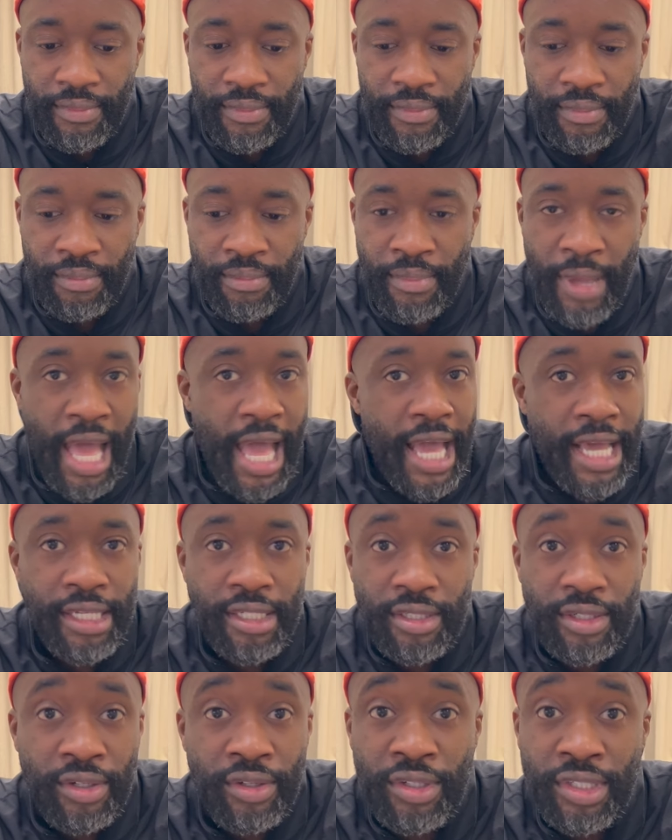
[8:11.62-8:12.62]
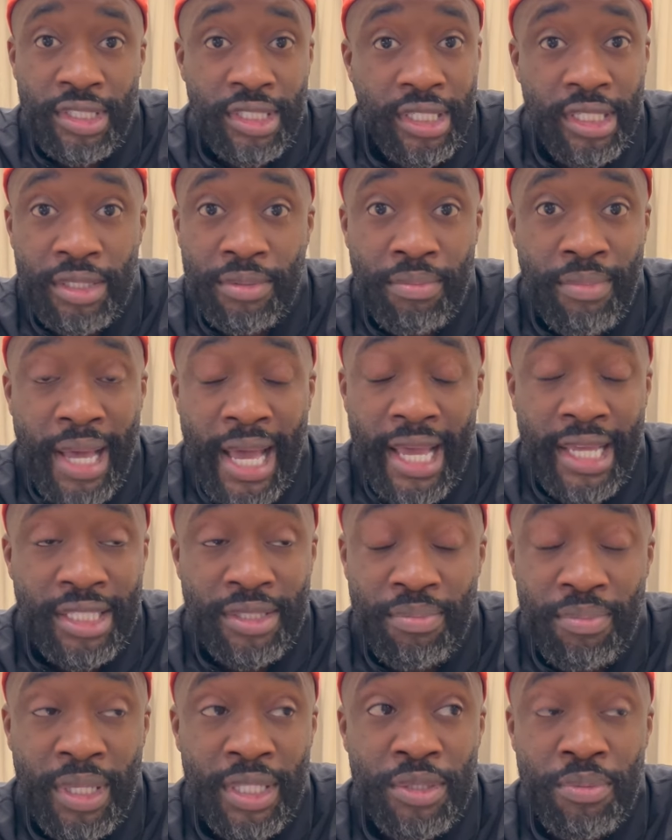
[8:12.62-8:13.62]
mad. Honestly, it's mad.
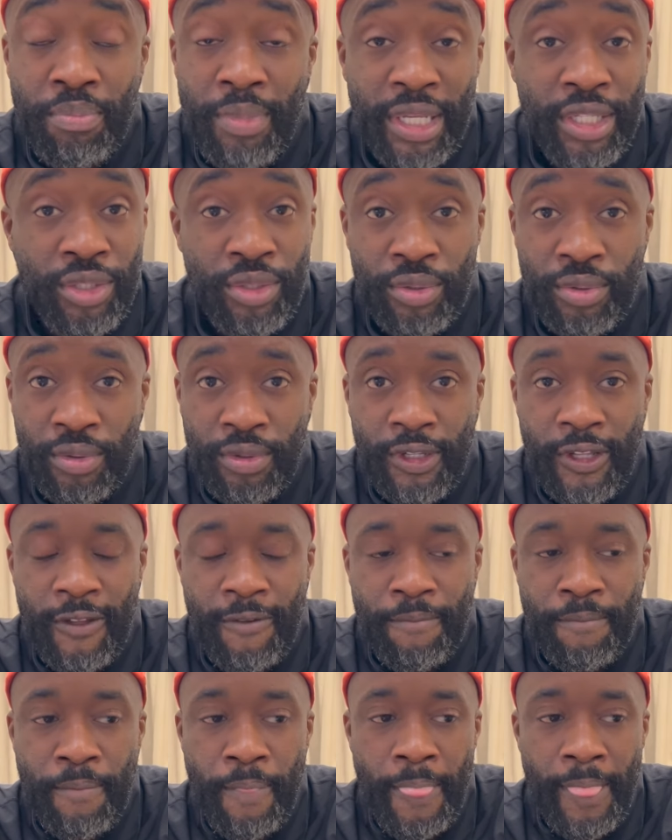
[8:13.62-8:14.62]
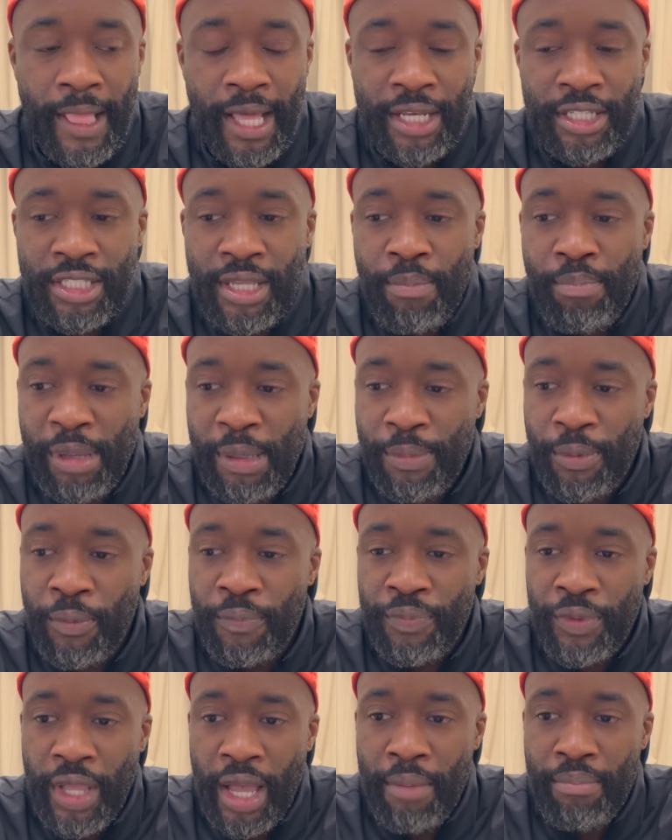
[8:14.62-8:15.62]
It's mental. And some people,
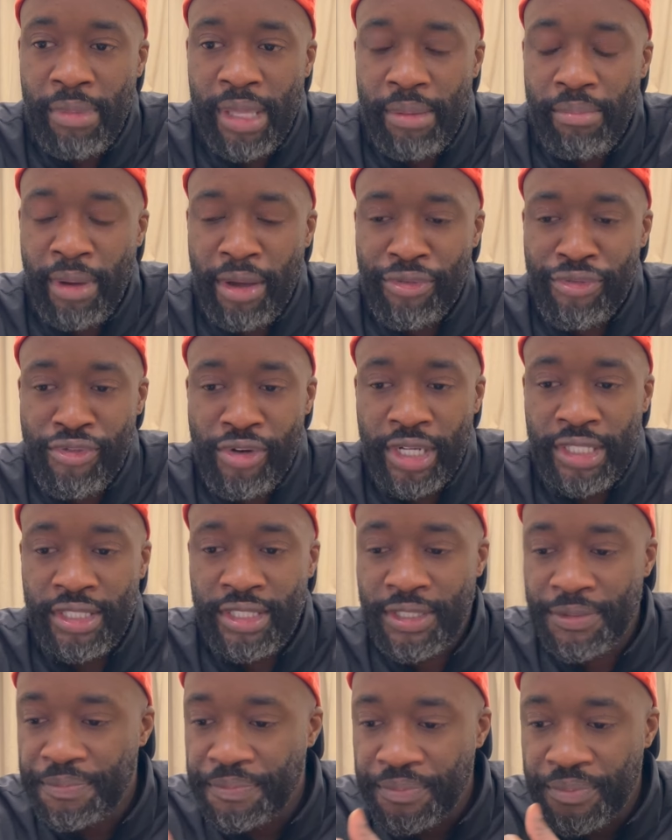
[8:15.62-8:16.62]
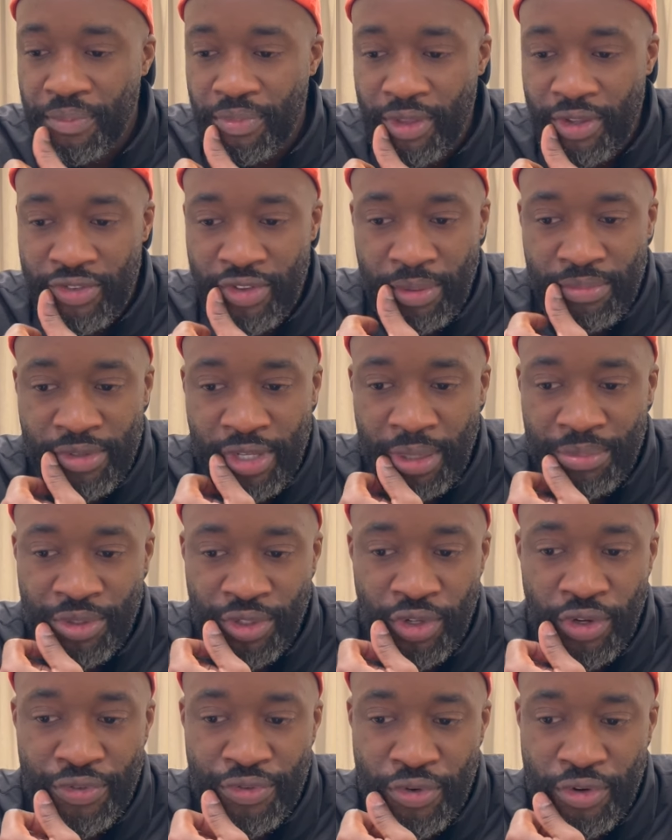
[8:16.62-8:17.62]
I meet my friends sometimes,
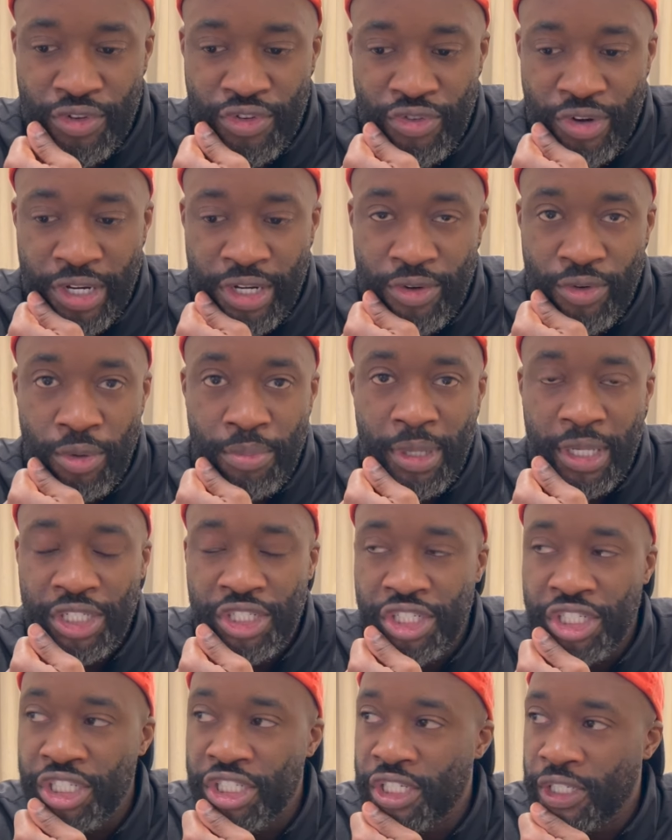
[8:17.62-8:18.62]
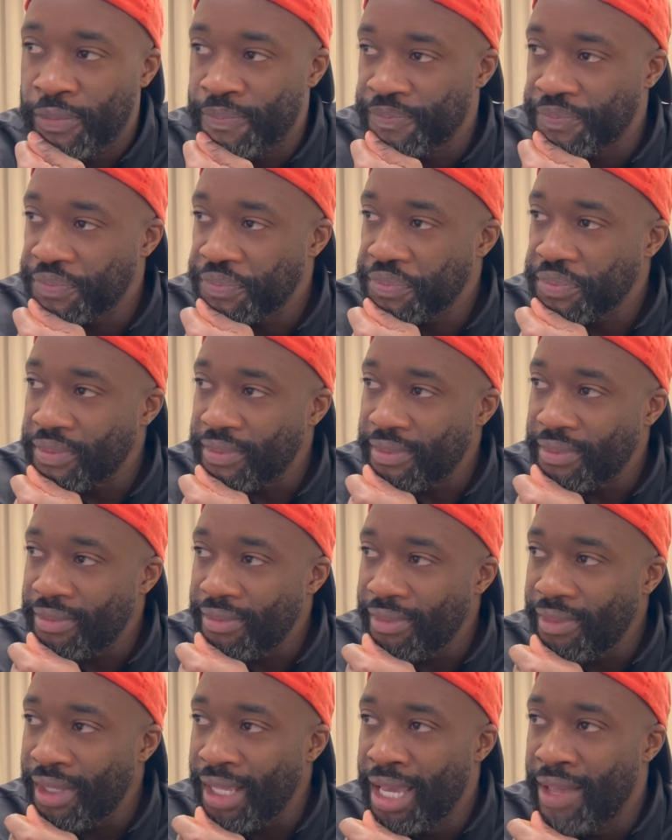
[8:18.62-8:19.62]
go for a drink or a bit of shisha,
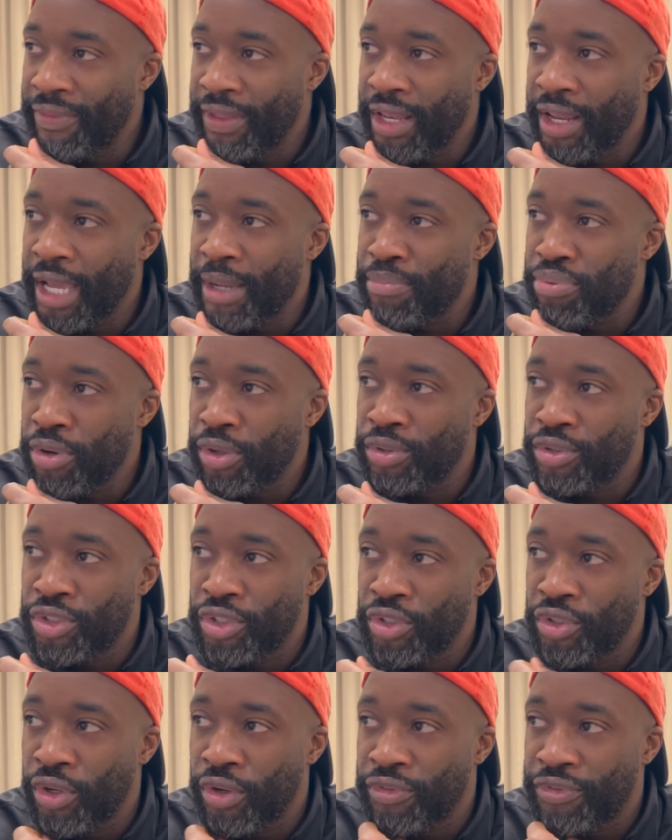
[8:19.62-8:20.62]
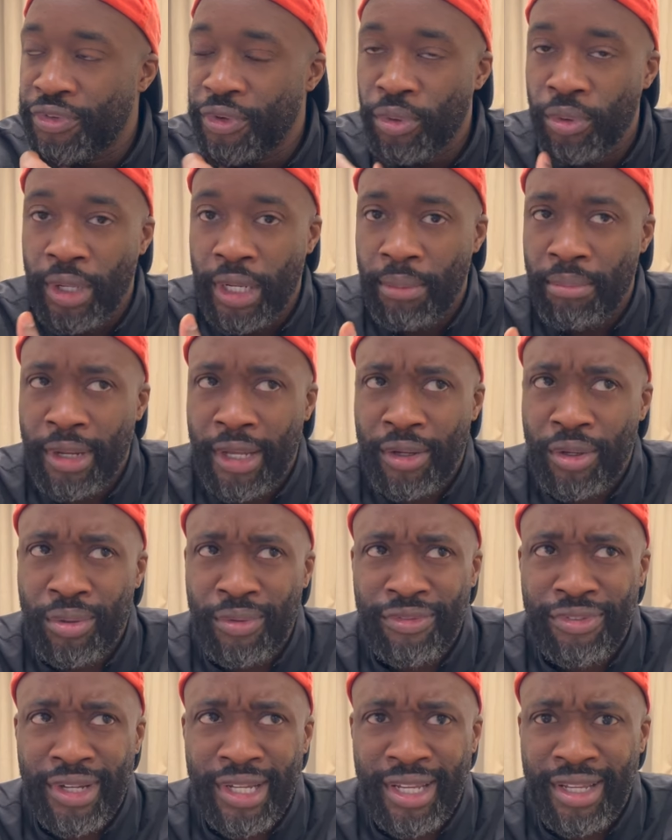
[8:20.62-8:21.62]
and they're like, bro, do you not feel? And I'm like,
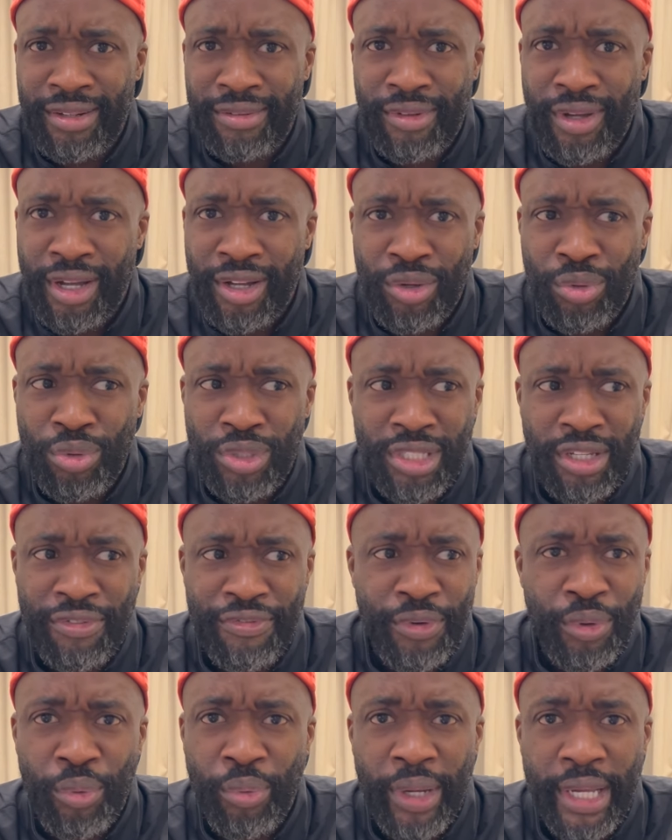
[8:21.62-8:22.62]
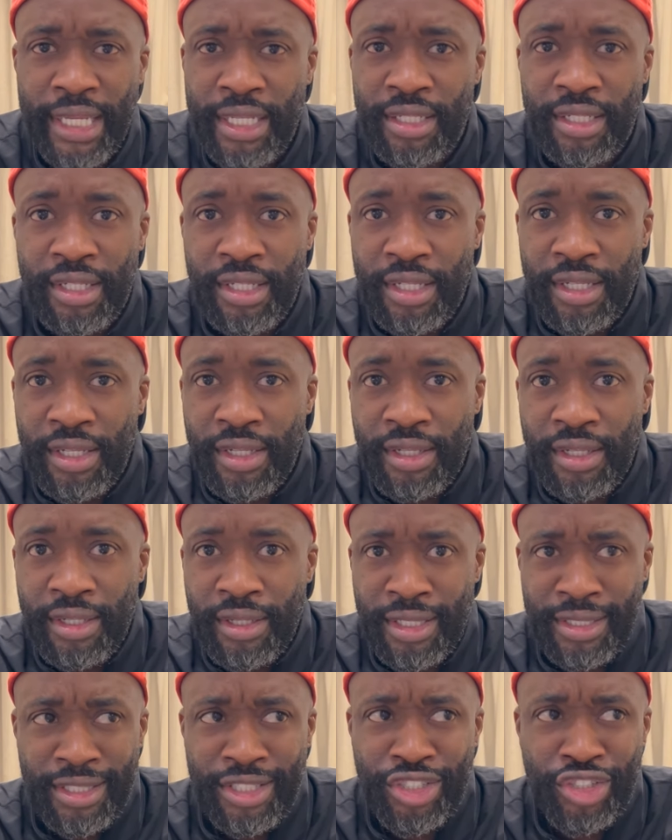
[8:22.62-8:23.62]
fucking, of course I feel weird.
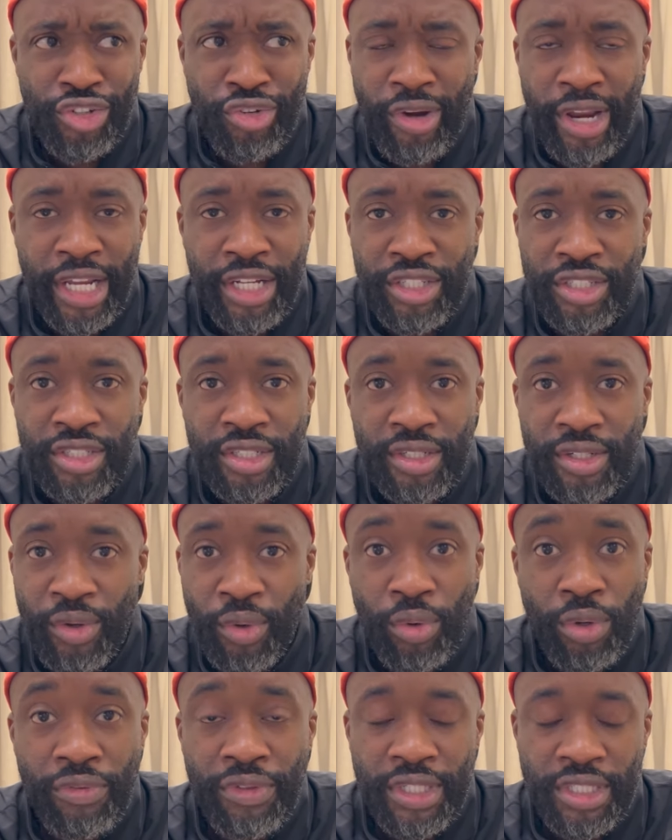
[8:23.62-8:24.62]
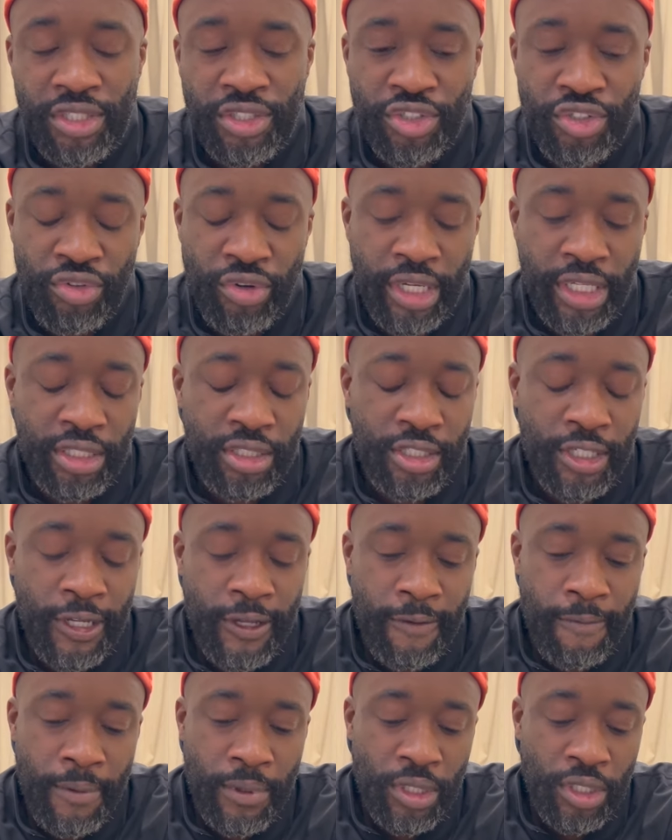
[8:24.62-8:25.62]
This is strange. All of this is strange.
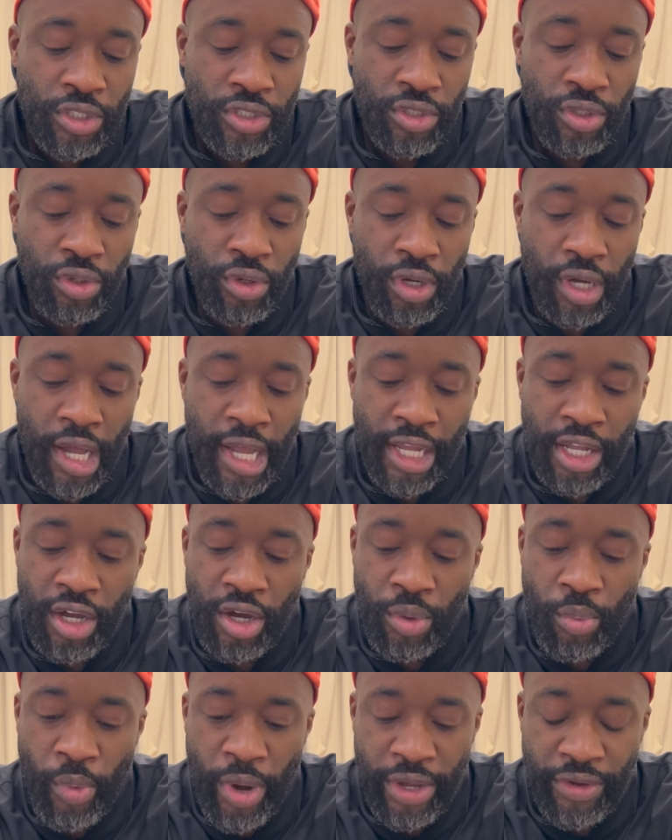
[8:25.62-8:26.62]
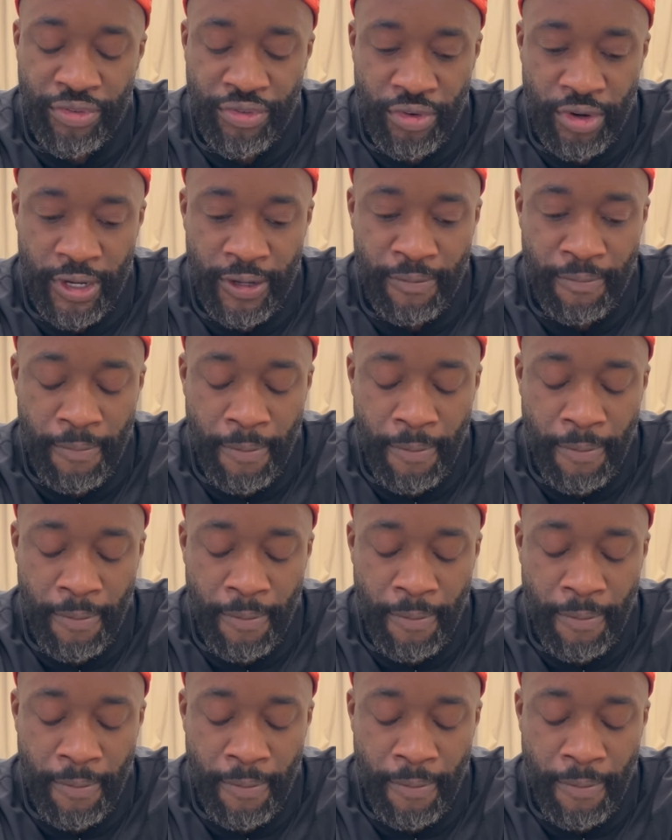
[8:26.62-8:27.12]
So look, I can't wait for it.